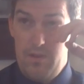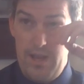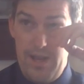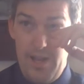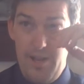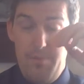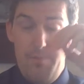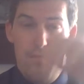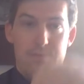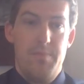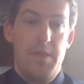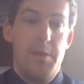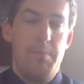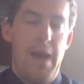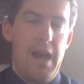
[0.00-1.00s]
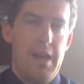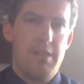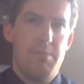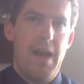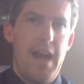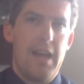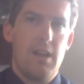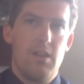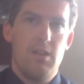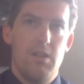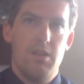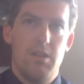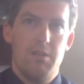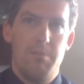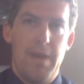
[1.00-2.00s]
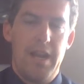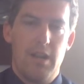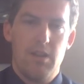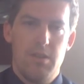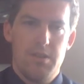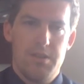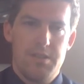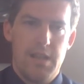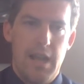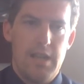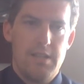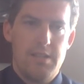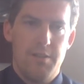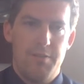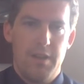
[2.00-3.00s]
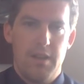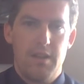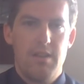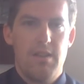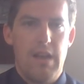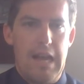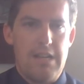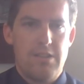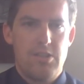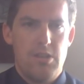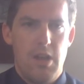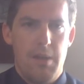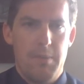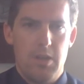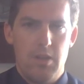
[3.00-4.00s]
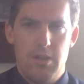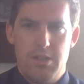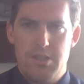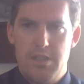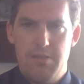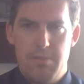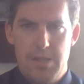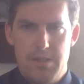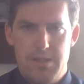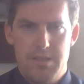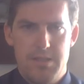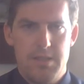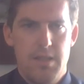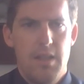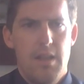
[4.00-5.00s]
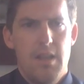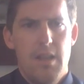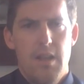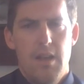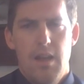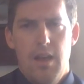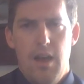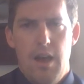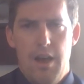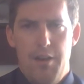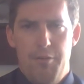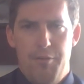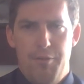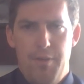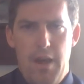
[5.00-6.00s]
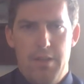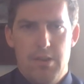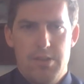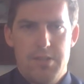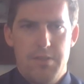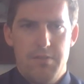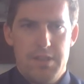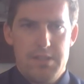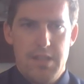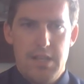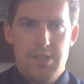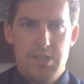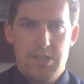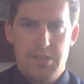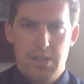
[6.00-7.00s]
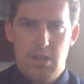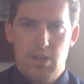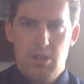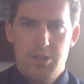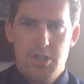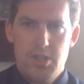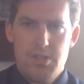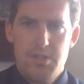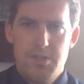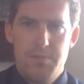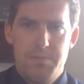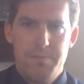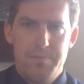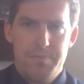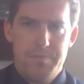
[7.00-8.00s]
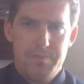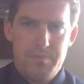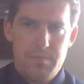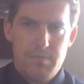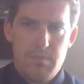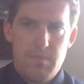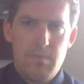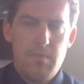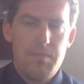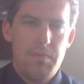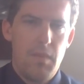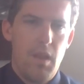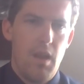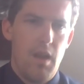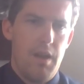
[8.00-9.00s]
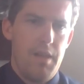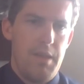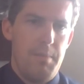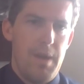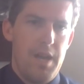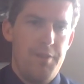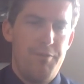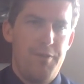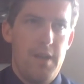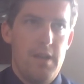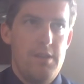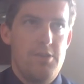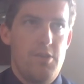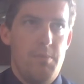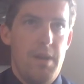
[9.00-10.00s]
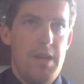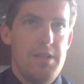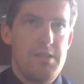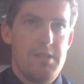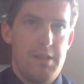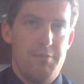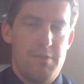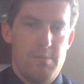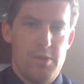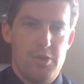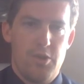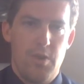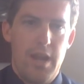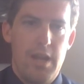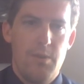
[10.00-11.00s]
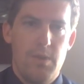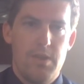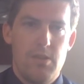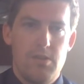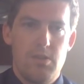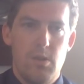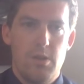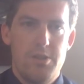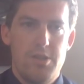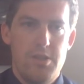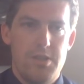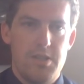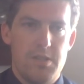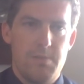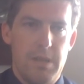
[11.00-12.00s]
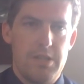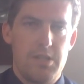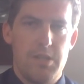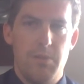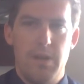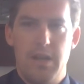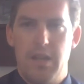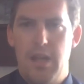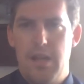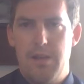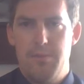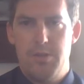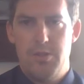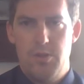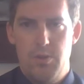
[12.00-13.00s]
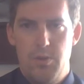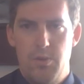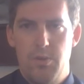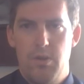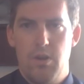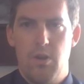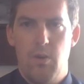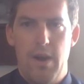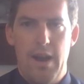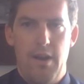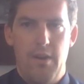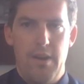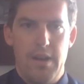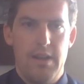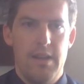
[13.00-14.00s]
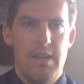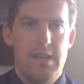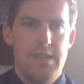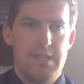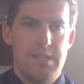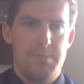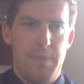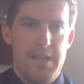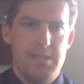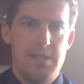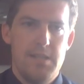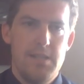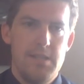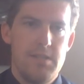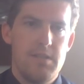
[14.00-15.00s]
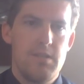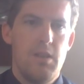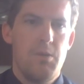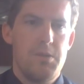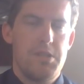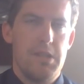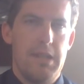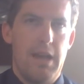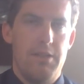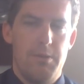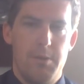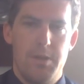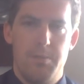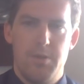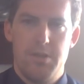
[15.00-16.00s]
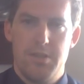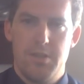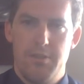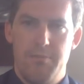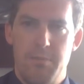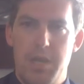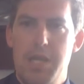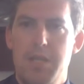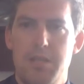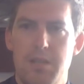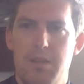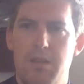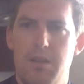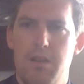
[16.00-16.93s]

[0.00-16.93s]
uh, the mathematical, medical, scientific, astronomical achievements of other civilizations and cultures. Uh, they benefited tremendously from trade with those cultures, especially when it came to acquiring spices, which allowed them to preserve meat.